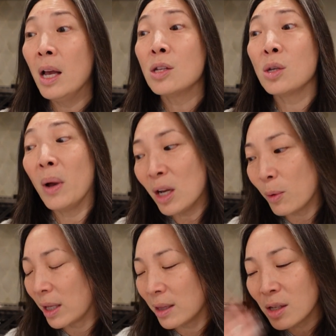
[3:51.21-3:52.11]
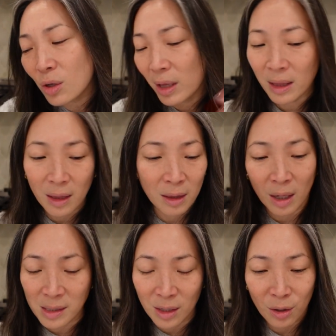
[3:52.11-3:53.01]
So anyway, these are like the
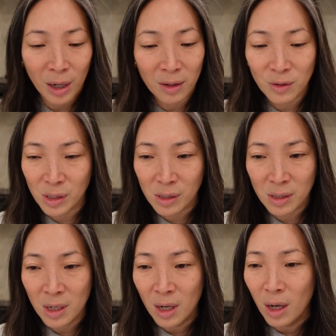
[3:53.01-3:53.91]
thoughts that are kind of just